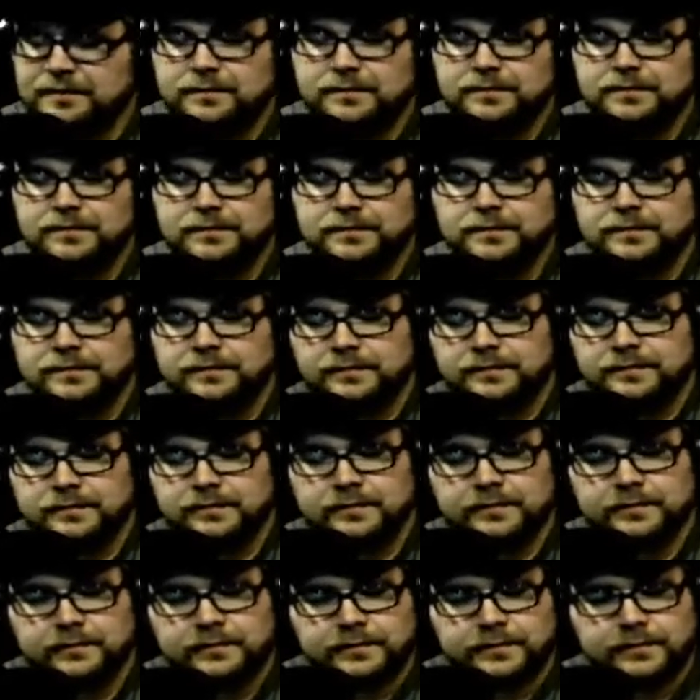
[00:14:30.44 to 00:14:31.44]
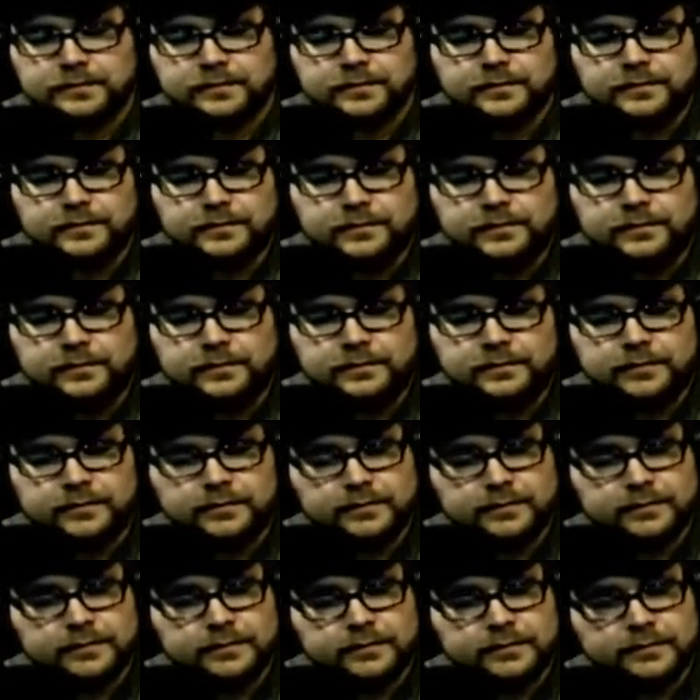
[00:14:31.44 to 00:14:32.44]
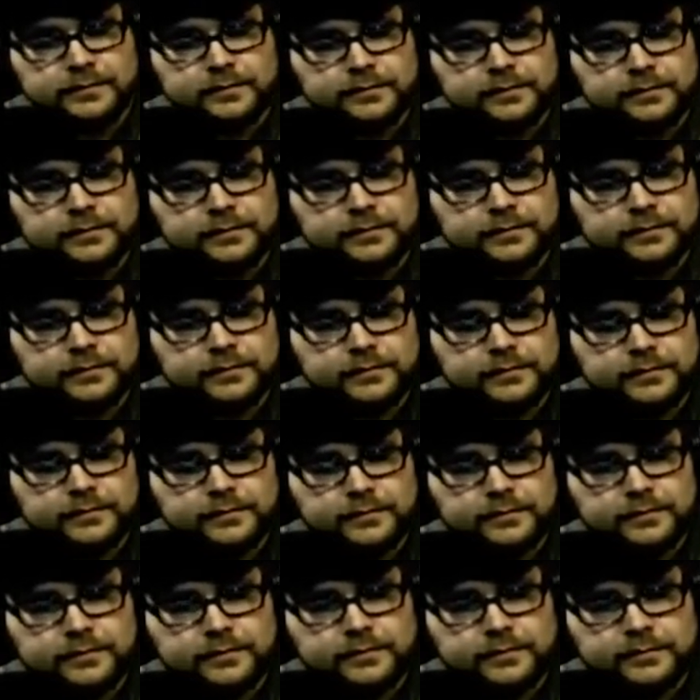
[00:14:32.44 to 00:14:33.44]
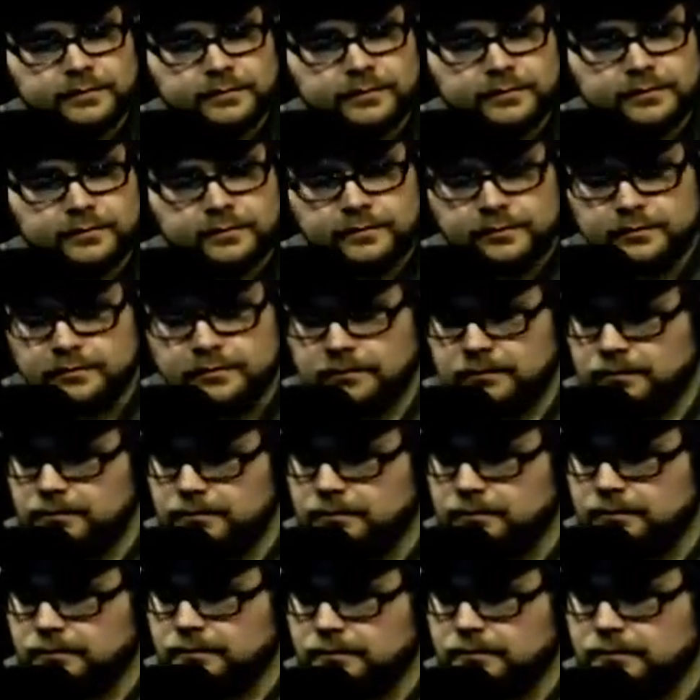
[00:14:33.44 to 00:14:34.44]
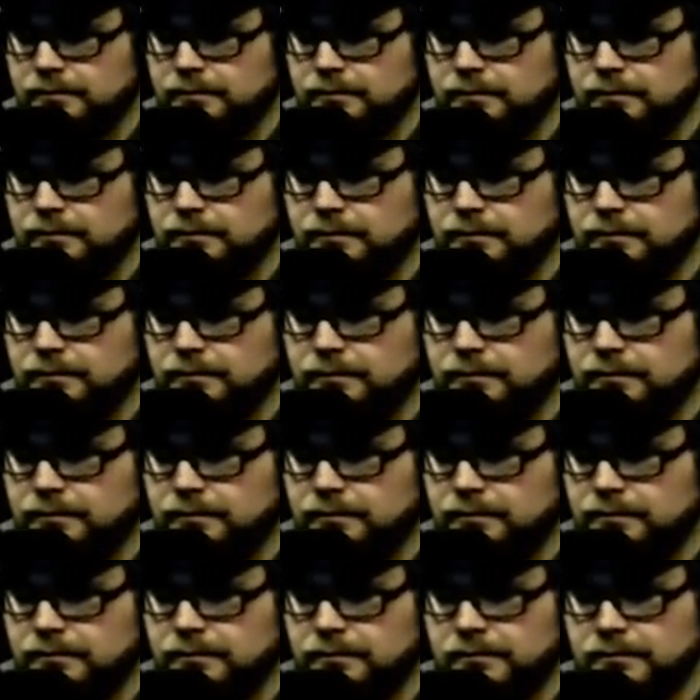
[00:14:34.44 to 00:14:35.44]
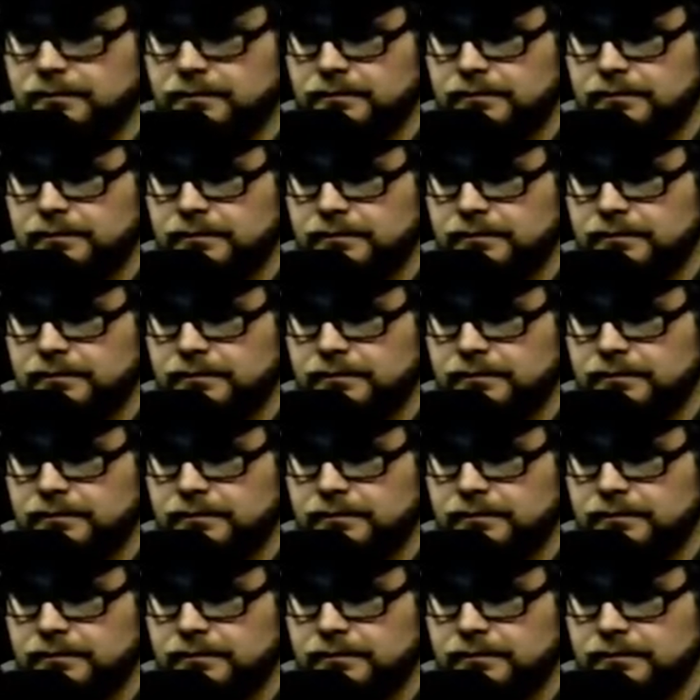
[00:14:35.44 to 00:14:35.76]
The person shown says nothing.